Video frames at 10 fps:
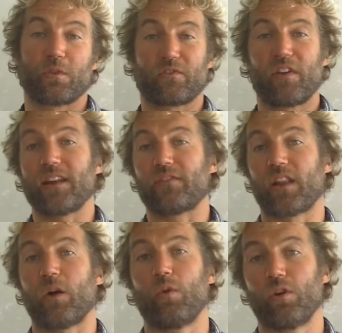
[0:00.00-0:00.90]
where it's fairly
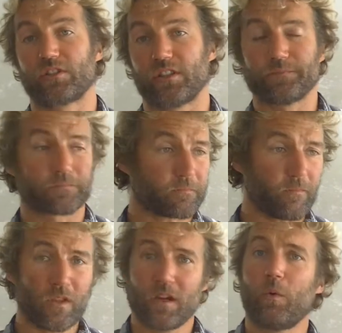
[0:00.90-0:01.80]
flat water,
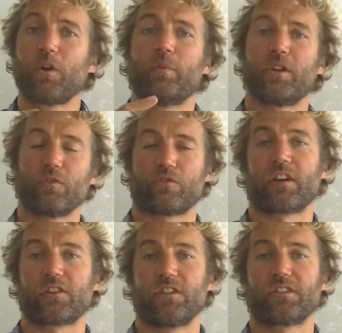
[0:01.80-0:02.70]
I want to be doing
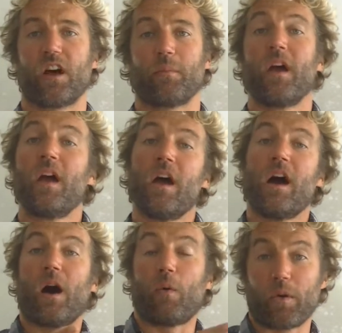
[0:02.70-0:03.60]
tricks all the time,
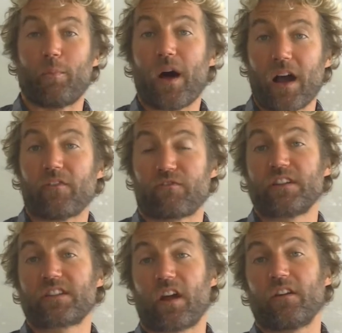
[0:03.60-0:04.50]
I want to buy a
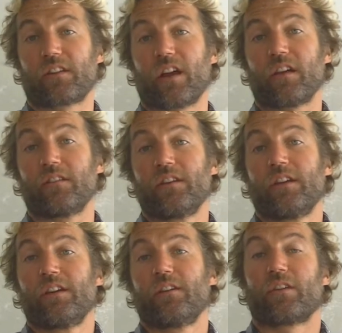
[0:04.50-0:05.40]
freestyle kite.
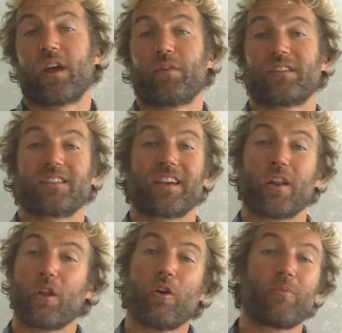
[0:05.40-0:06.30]
Okay, but as I say, a
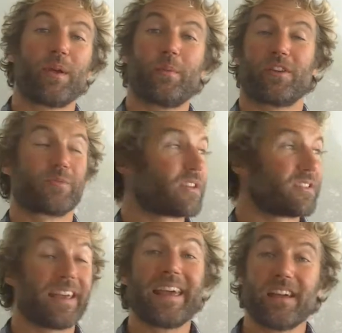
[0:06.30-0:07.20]
lot of people,
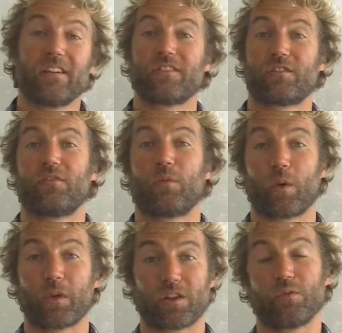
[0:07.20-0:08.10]
especially here in Tarifa
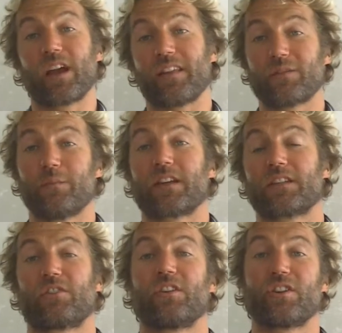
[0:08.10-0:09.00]
where we do get this
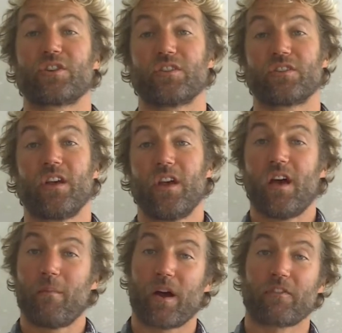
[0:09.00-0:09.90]
mix of conditions,
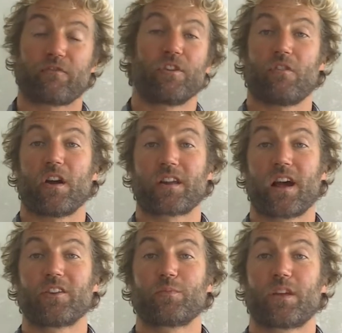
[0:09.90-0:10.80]
buy freeride
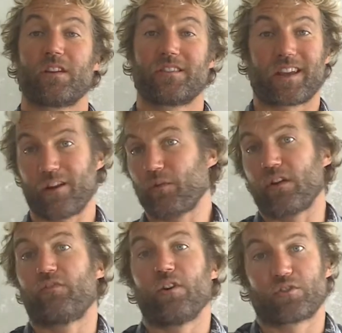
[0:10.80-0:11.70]
kites because they can only
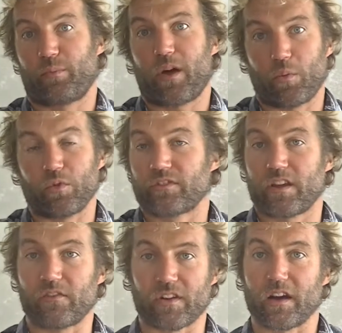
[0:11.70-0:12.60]
afford to buy one
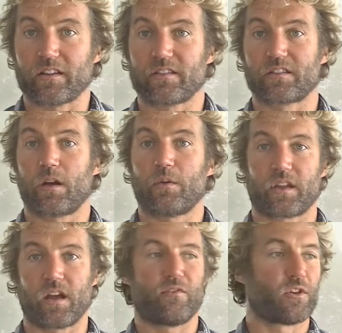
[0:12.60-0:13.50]
set of kites to start with.
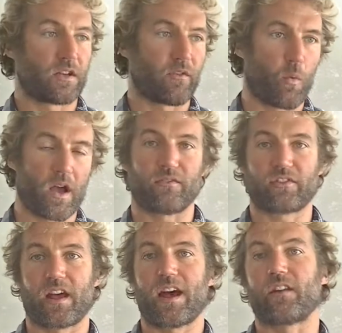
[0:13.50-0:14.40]
They can't afford to have a wave
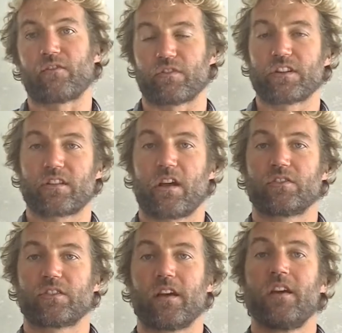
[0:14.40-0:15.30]
set and a freestyle
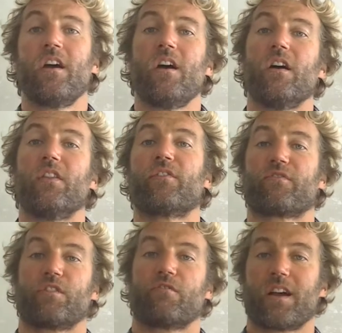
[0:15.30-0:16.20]
set. And the
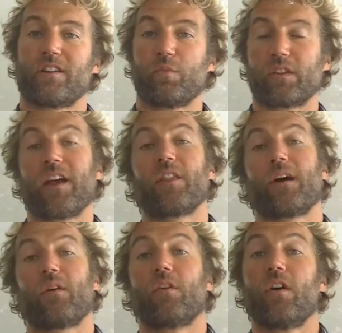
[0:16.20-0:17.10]
freeride will get them
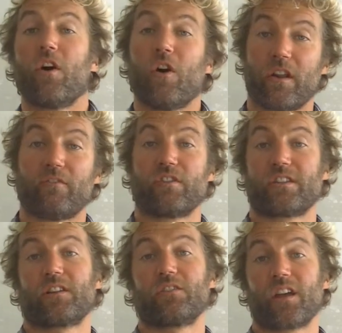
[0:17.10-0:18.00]
out on every
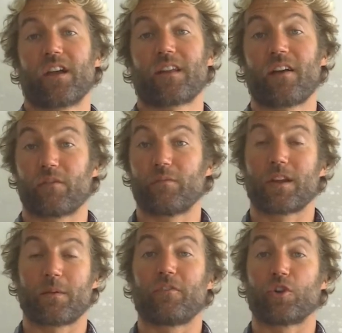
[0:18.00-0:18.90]
single day and have them
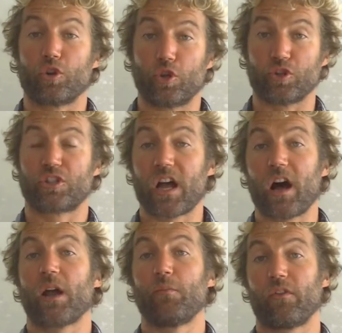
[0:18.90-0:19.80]
you know, have a good
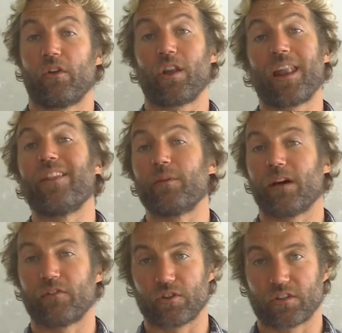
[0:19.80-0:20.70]
time on, or let them
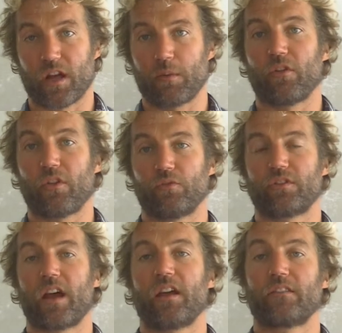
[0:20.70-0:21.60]
have a good time on those
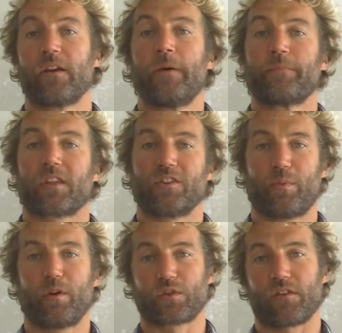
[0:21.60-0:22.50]
days, as
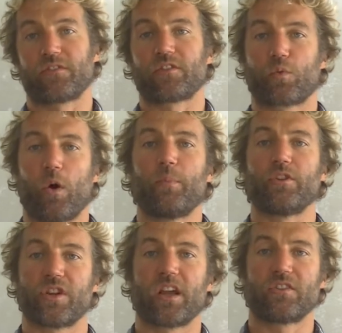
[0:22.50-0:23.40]
opposed to having to swap
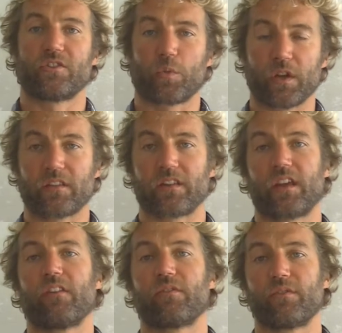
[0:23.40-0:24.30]
and change and tweak the
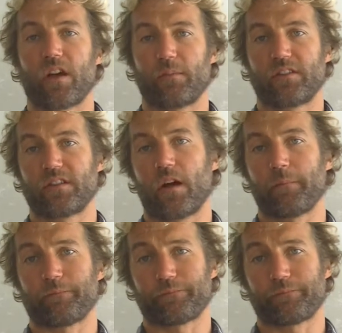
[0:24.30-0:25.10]
kit from time to time.